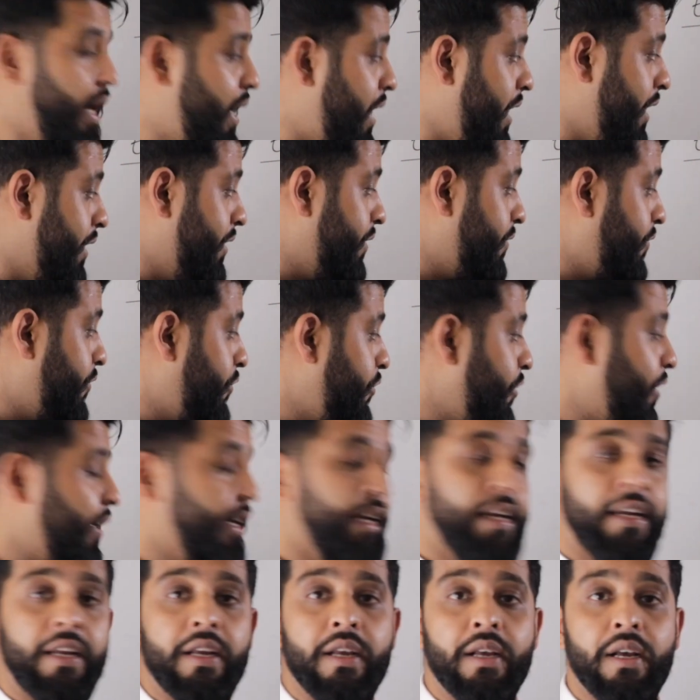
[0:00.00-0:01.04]
and
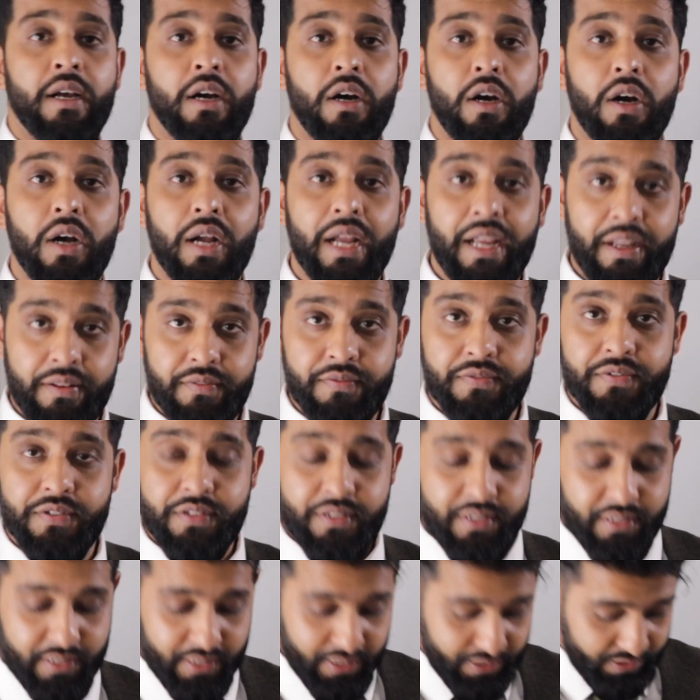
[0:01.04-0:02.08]
3
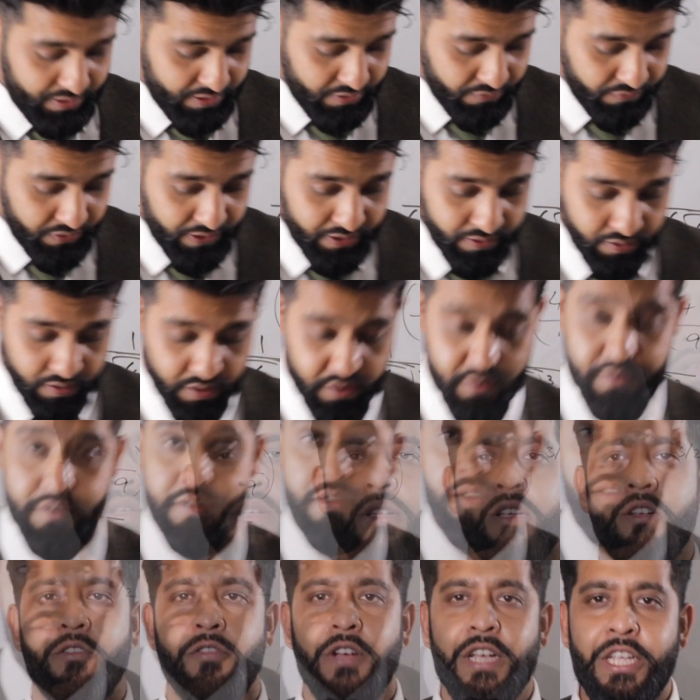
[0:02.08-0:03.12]
is the final
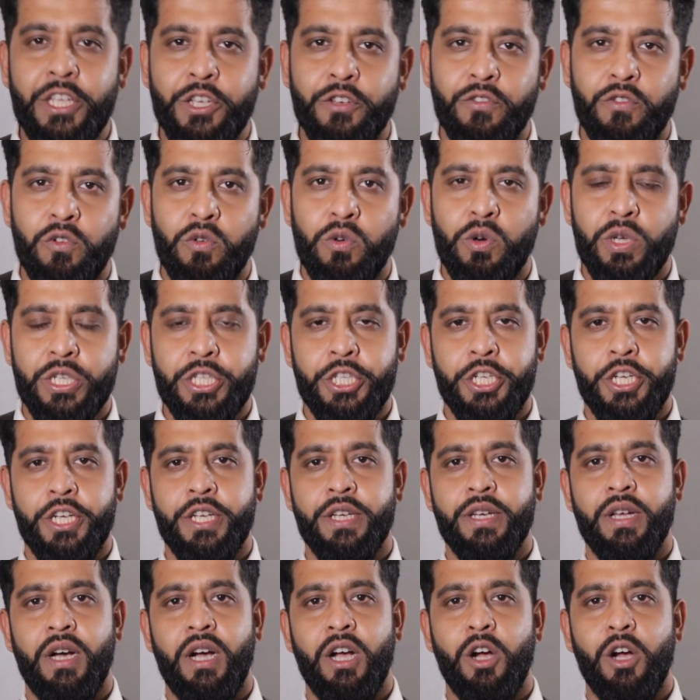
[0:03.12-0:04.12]
answer. Thank you for watching.